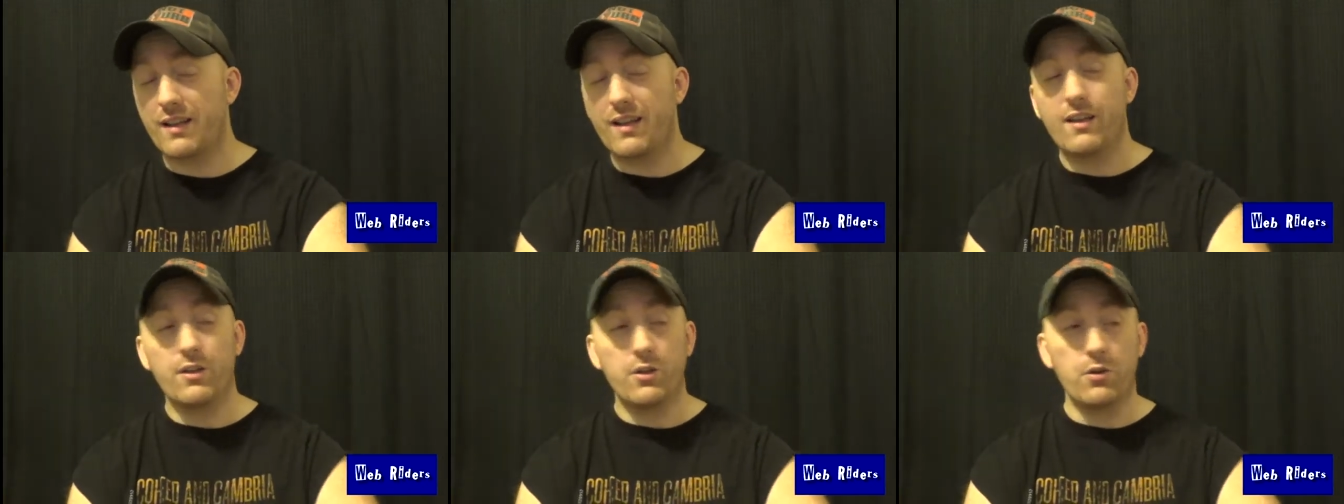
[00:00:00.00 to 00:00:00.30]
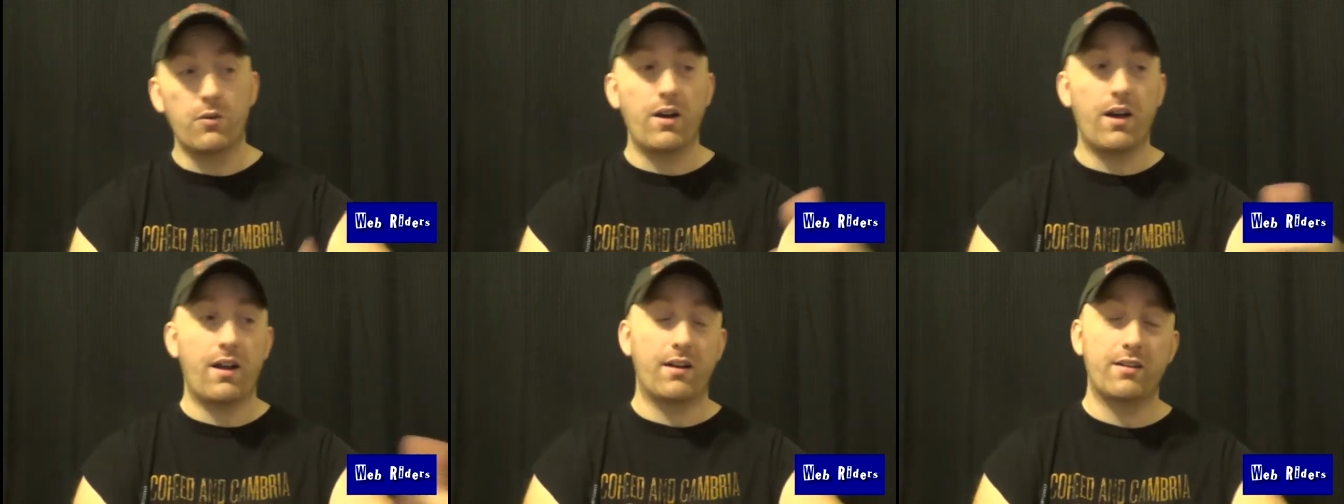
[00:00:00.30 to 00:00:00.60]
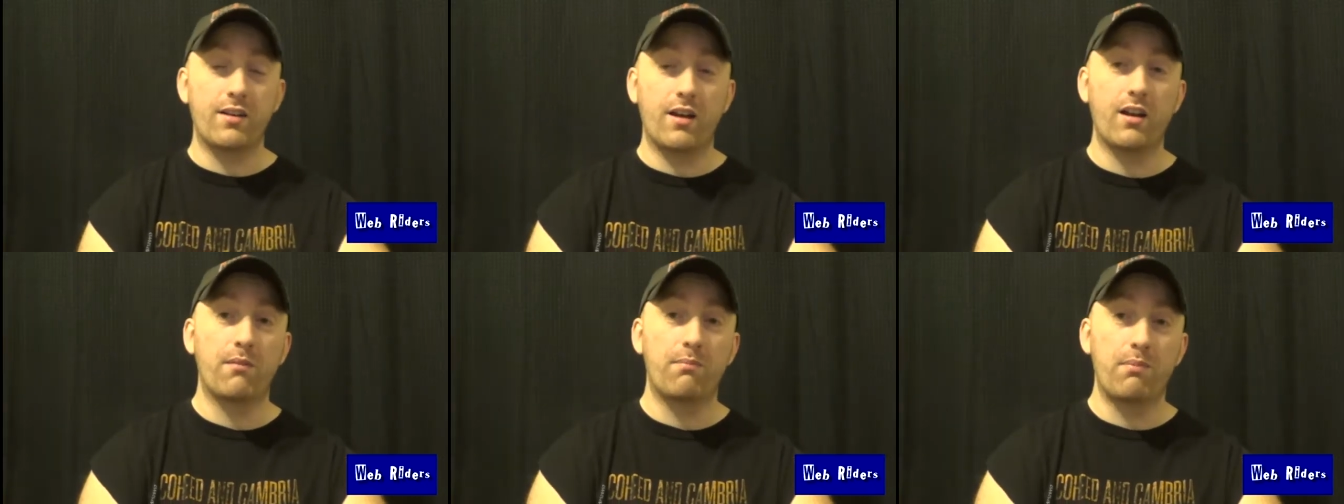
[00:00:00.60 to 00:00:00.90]
you got a
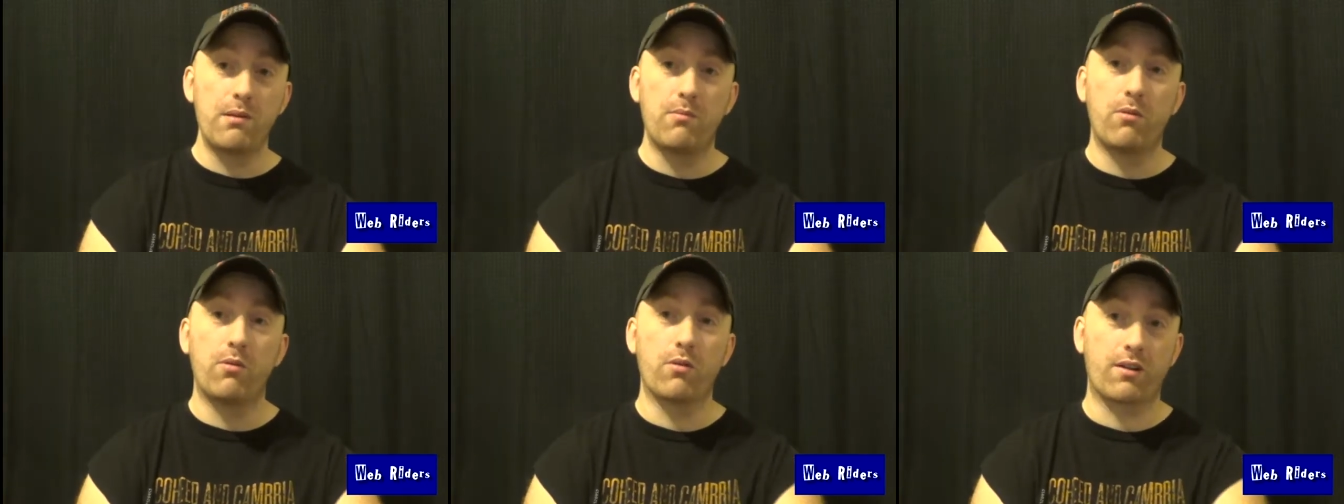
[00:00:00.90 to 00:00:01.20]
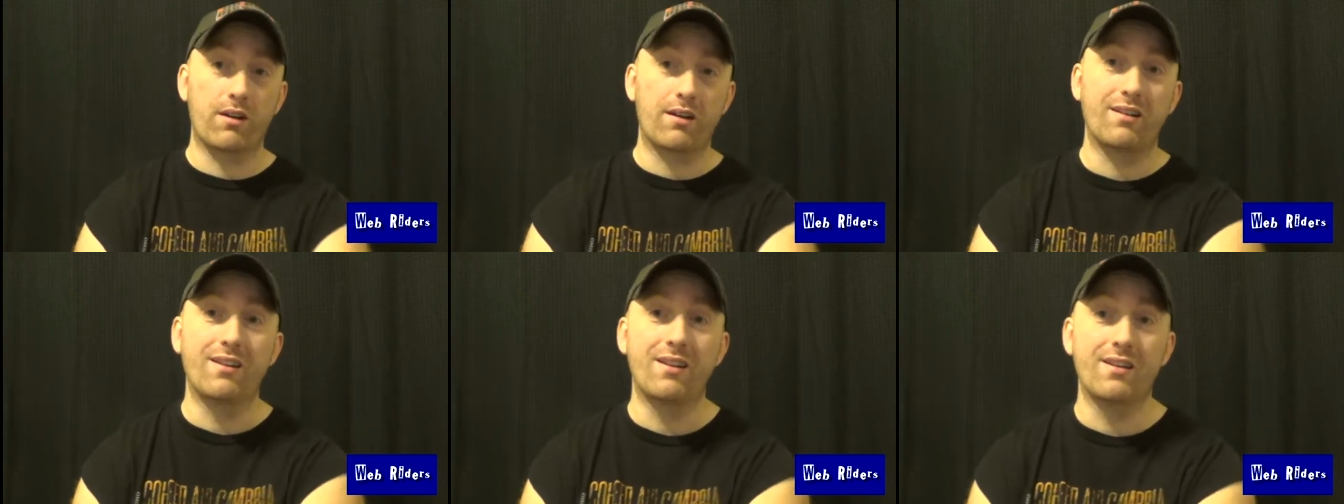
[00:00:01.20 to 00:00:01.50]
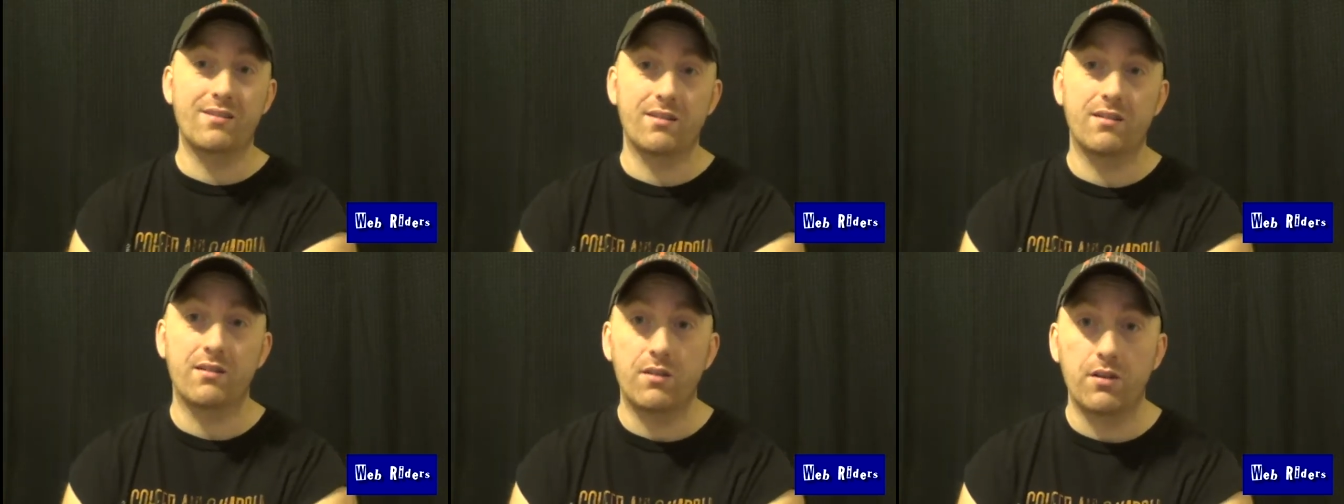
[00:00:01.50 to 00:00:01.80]
ton of people who are going to
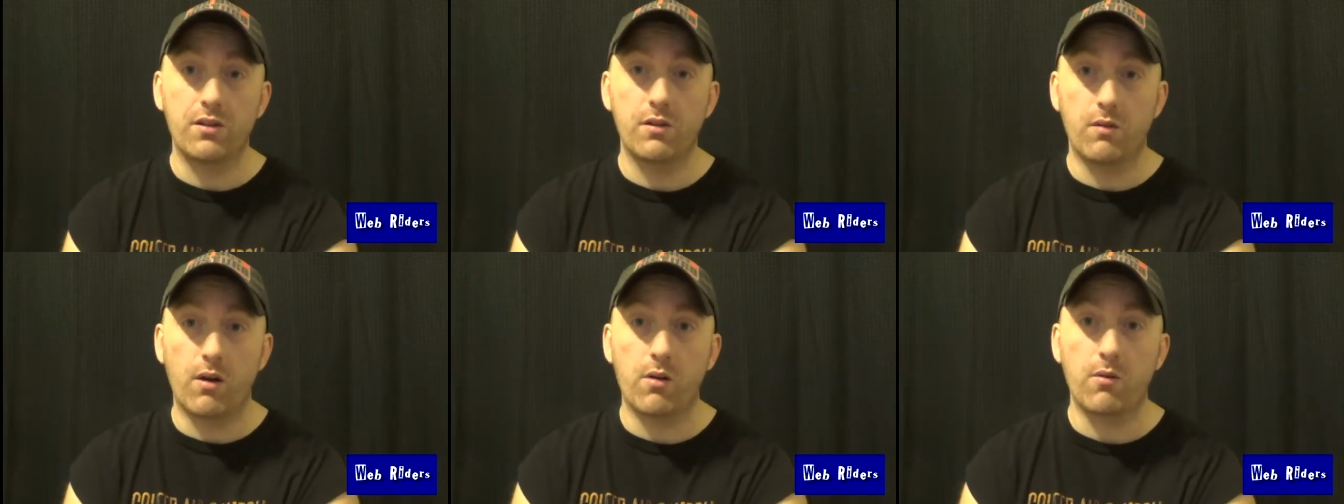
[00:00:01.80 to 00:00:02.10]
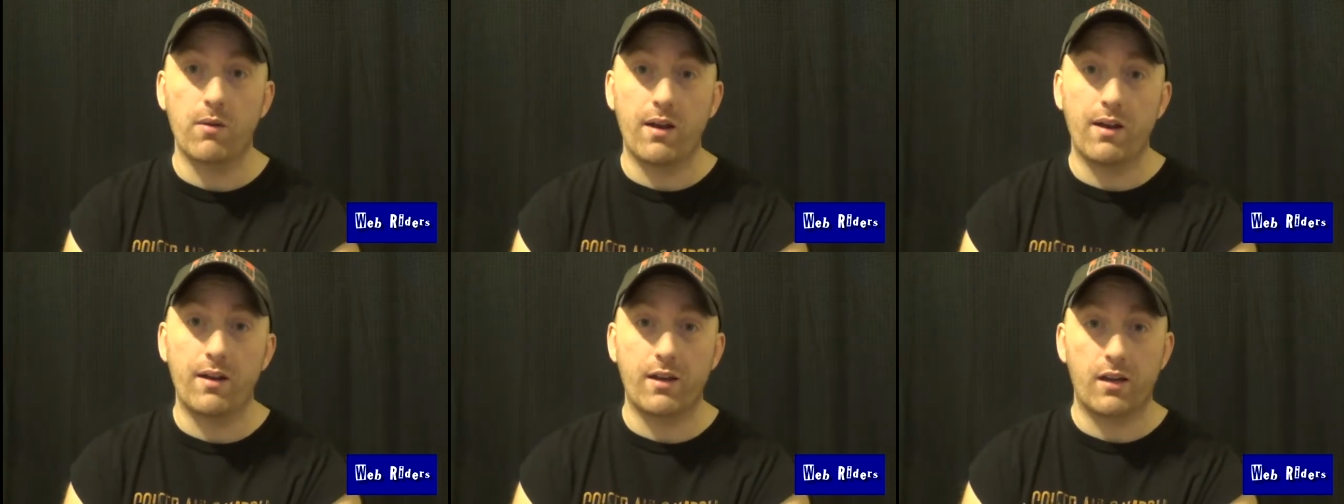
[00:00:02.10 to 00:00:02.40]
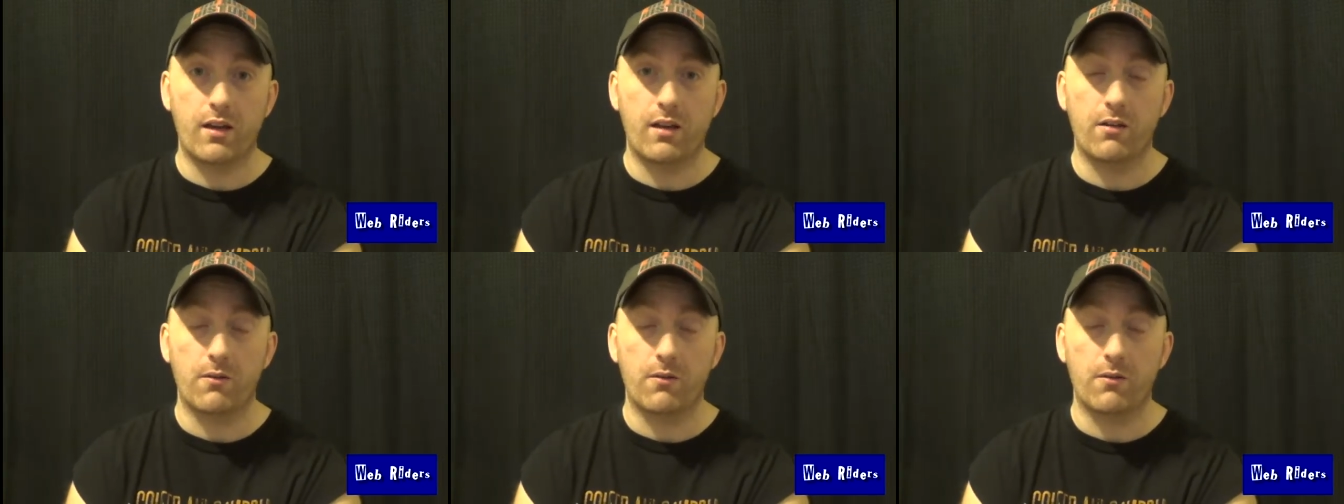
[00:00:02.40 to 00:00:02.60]
listen to you already